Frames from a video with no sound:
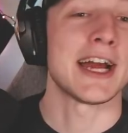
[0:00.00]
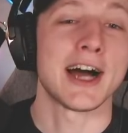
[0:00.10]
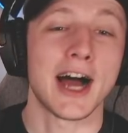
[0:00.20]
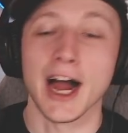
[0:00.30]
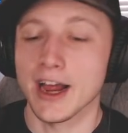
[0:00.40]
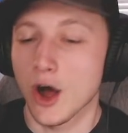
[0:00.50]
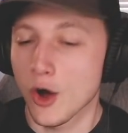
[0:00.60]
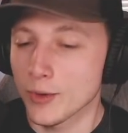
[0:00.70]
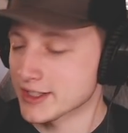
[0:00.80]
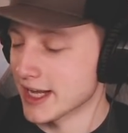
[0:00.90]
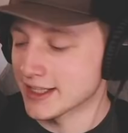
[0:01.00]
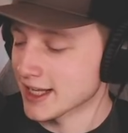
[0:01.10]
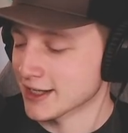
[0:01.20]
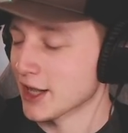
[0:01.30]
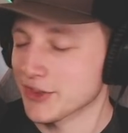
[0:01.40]
I always, and
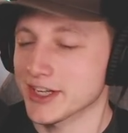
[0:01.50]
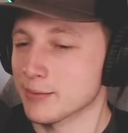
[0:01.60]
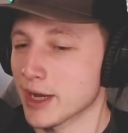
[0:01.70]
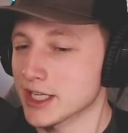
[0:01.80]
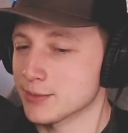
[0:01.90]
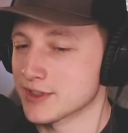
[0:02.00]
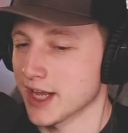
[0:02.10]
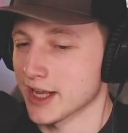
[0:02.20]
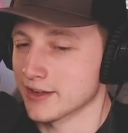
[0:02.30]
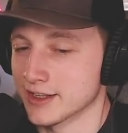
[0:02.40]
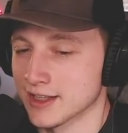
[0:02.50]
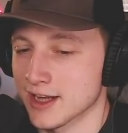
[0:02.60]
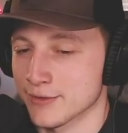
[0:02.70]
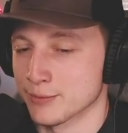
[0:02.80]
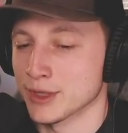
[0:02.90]
like nothing makes me sad in
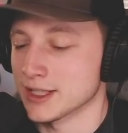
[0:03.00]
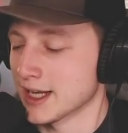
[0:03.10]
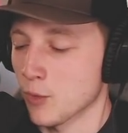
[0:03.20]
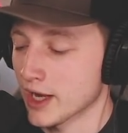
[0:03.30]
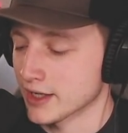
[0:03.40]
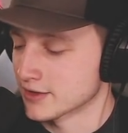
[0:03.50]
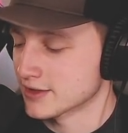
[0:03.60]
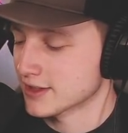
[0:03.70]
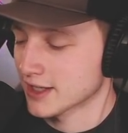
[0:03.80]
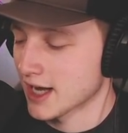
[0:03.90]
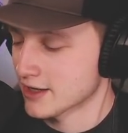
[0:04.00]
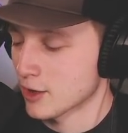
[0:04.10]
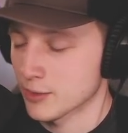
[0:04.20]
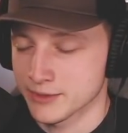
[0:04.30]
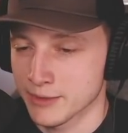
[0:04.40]
life, but like weddings kind of
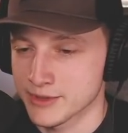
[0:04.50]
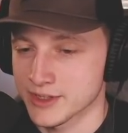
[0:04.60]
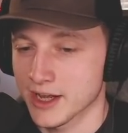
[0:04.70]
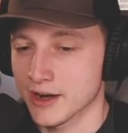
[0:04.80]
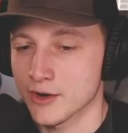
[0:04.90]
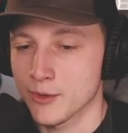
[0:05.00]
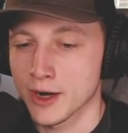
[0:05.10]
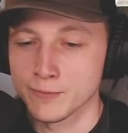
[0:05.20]
always make me sad. I don't know why.